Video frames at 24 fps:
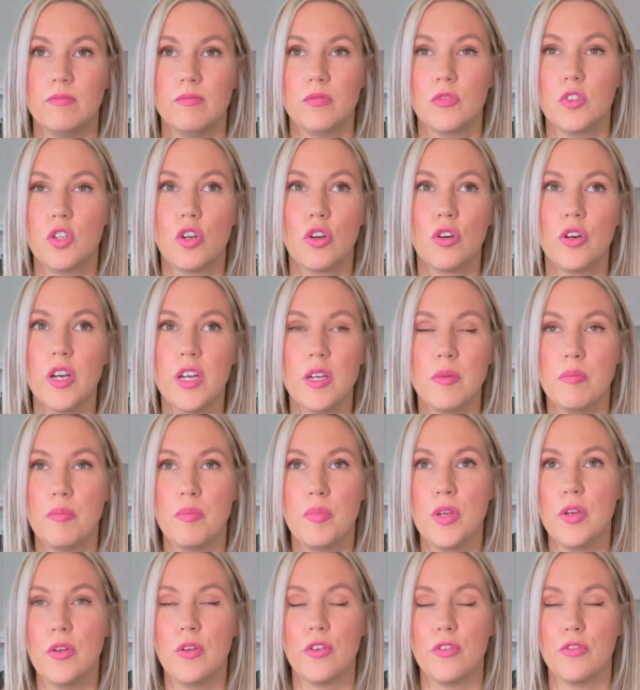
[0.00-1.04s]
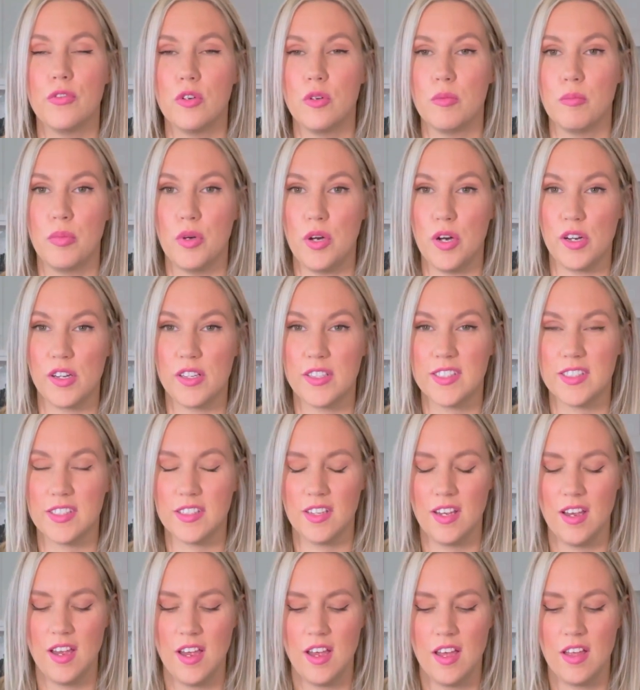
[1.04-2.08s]
good, beautiful books,
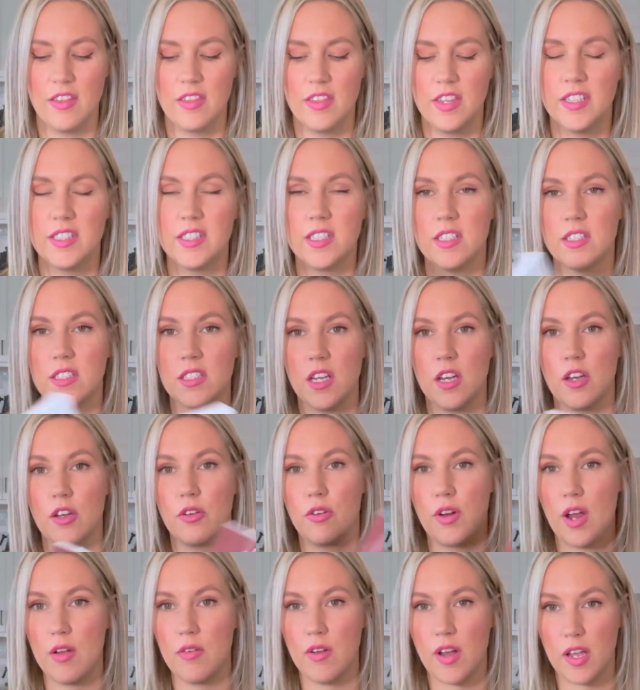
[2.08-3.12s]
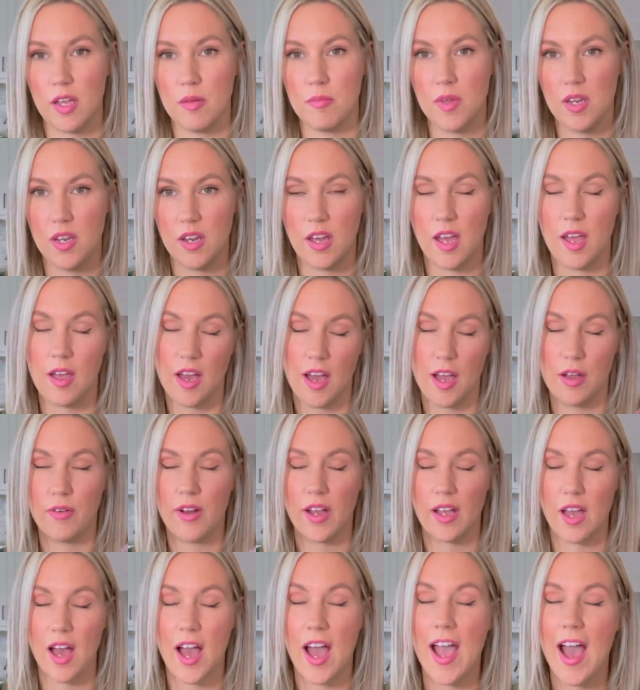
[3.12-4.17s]
this is a great recommend.
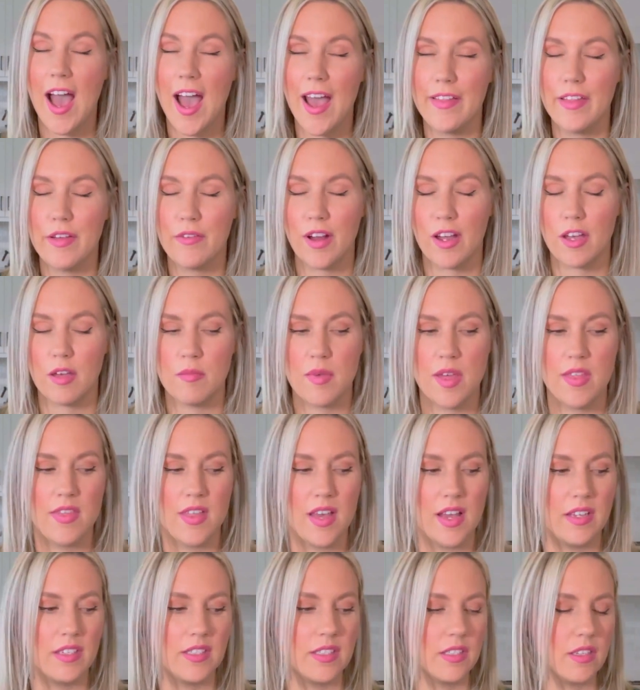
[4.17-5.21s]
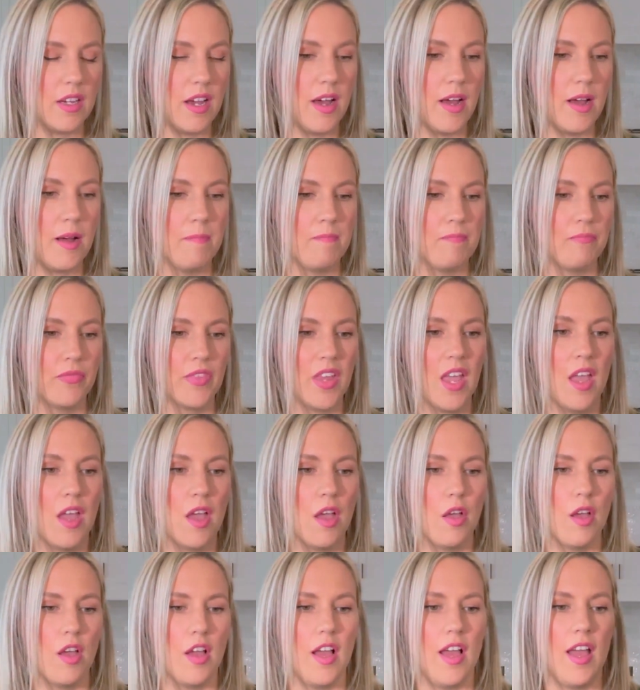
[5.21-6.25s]
I highly recommend this
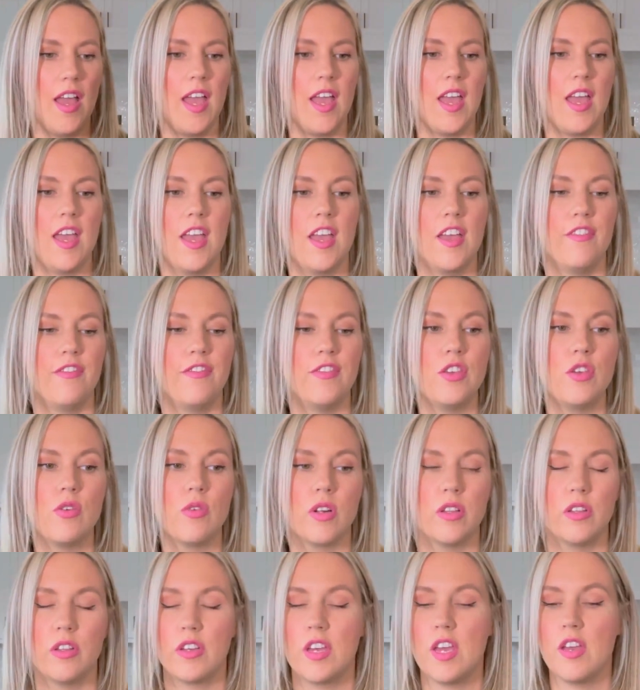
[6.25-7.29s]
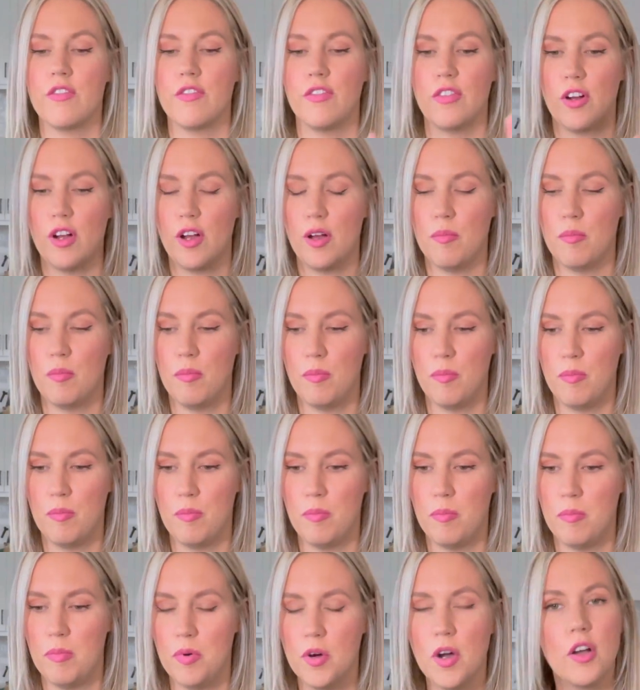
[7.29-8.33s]
if you are looking for a
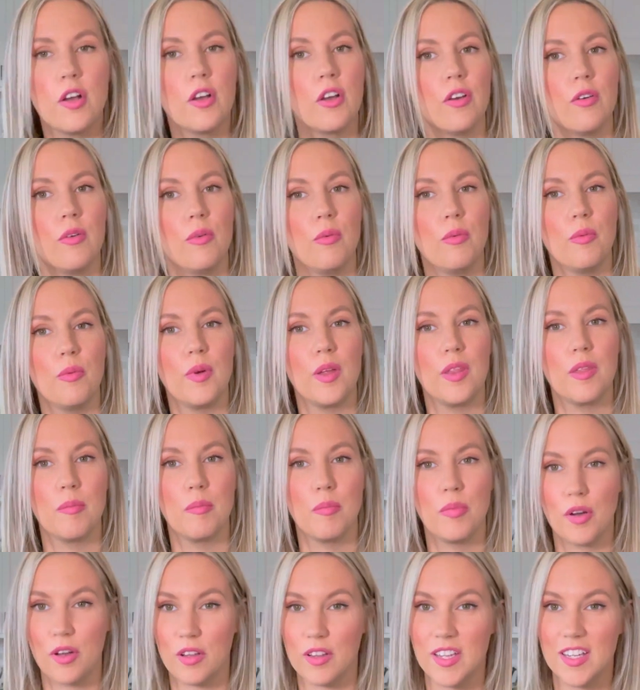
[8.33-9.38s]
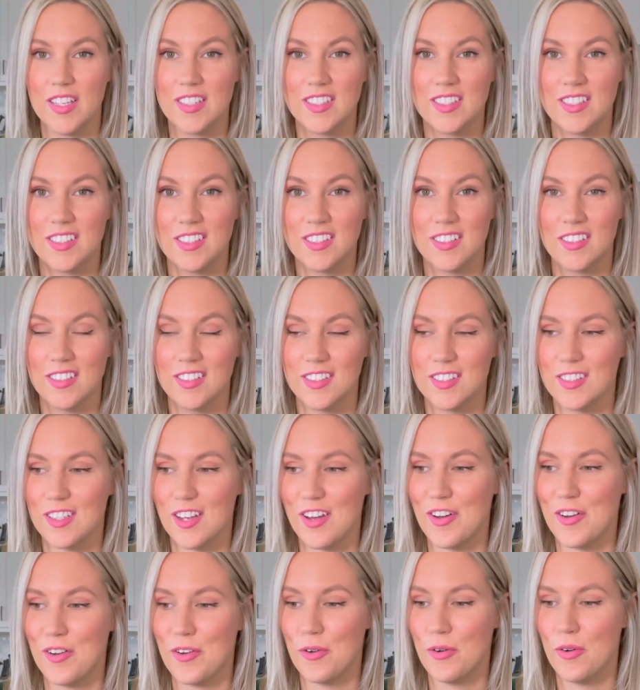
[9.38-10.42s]
book with book lists.
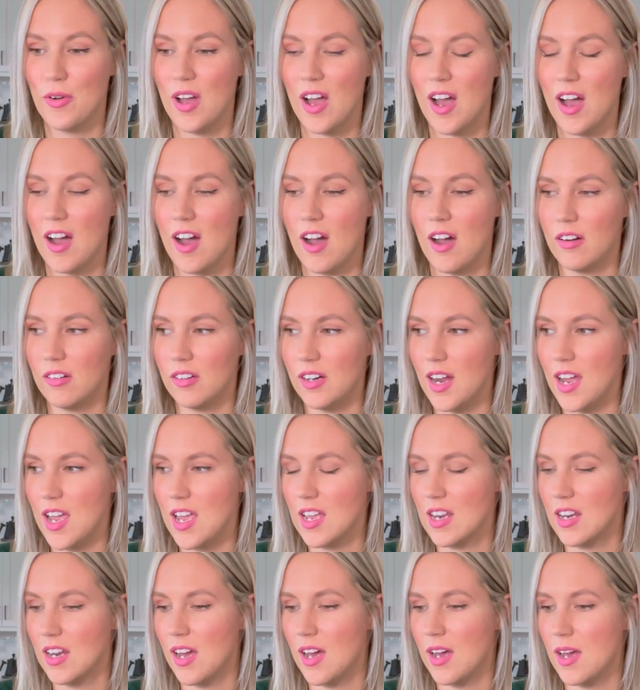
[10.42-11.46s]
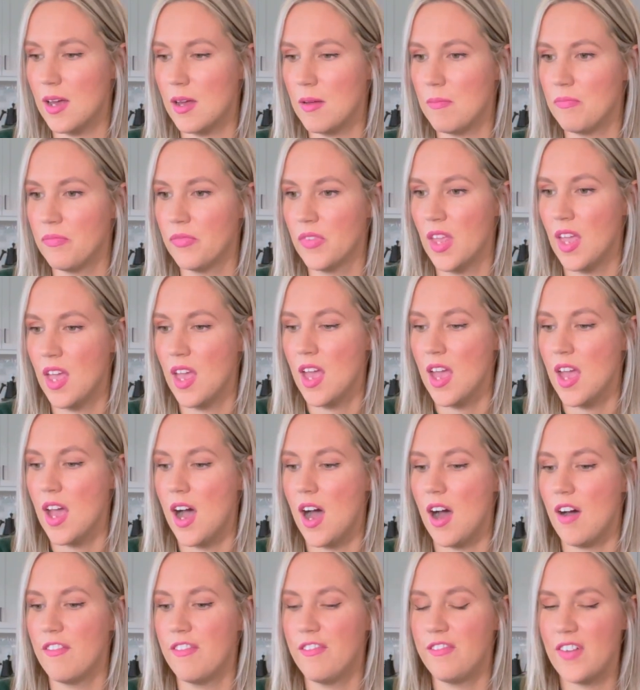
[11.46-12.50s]
So, all right.
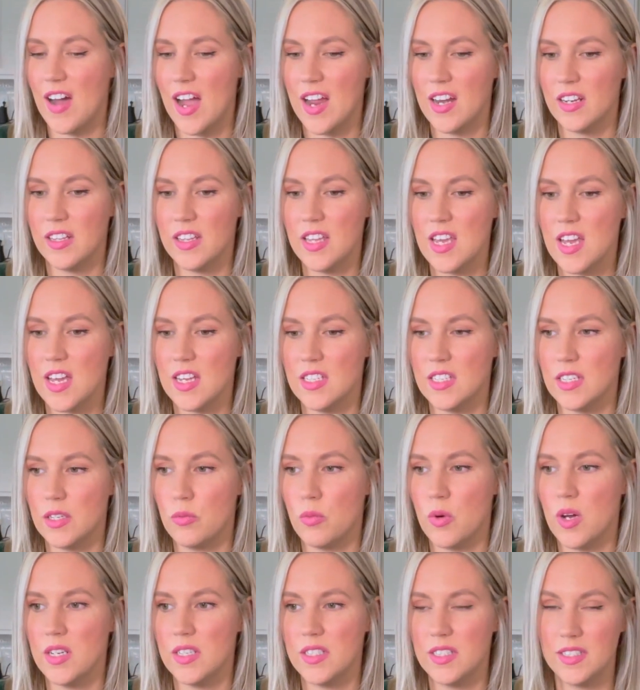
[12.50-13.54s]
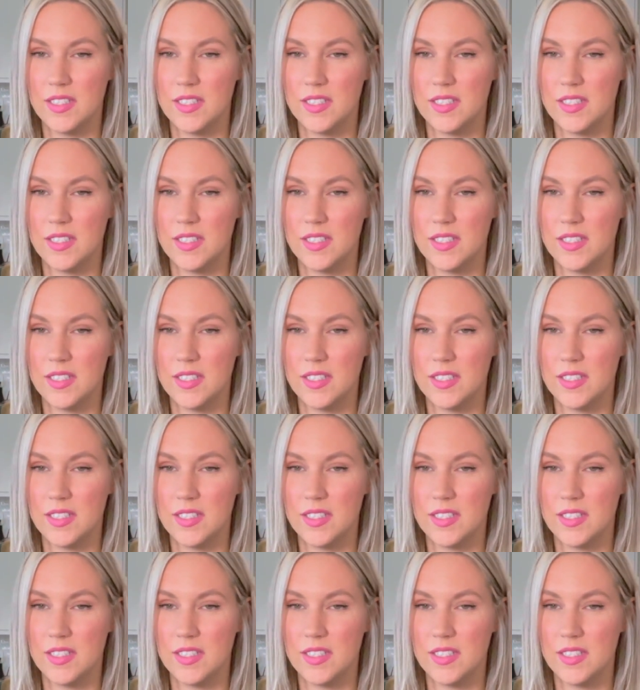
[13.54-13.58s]
Finally, I did want to